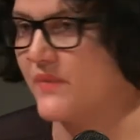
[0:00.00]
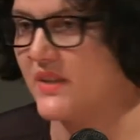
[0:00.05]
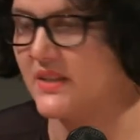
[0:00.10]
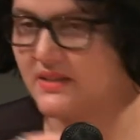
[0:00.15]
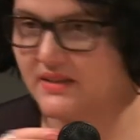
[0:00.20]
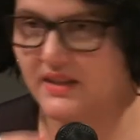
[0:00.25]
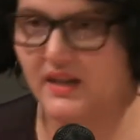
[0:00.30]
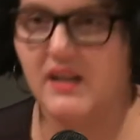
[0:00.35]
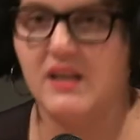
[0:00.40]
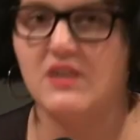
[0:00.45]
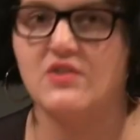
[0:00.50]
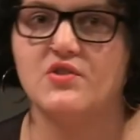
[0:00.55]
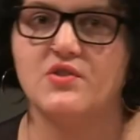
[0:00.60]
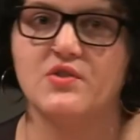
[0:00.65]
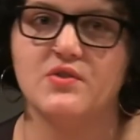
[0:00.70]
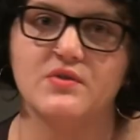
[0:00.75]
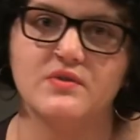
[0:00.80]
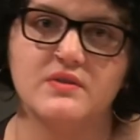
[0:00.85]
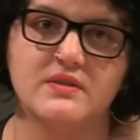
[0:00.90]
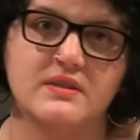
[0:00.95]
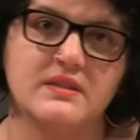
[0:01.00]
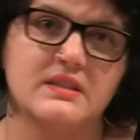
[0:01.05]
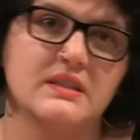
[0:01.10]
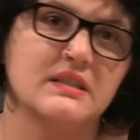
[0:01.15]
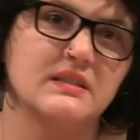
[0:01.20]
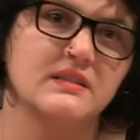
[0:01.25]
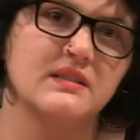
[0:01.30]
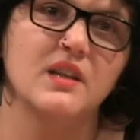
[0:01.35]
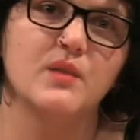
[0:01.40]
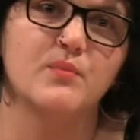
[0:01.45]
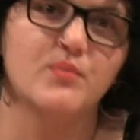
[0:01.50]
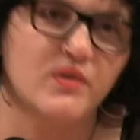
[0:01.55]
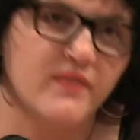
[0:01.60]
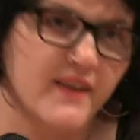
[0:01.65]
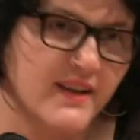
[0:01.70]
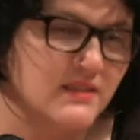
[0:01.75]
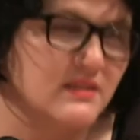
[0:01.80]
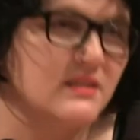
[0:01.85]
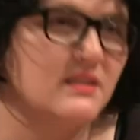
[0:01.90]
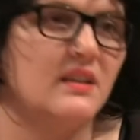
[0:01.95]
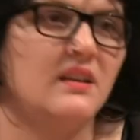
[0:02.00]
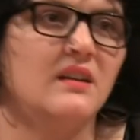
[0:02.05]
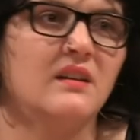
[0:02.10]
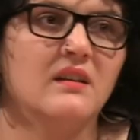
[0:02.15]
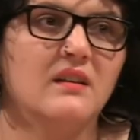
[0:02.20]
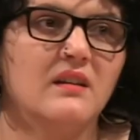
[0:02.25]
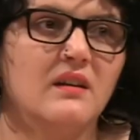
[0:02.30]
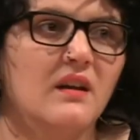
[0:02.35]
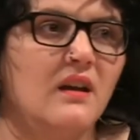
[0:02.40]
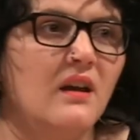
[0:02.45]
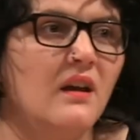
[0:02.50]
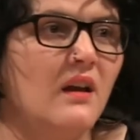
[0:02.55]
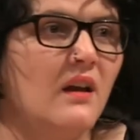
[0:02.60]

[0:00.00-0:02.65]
city issues, still preventing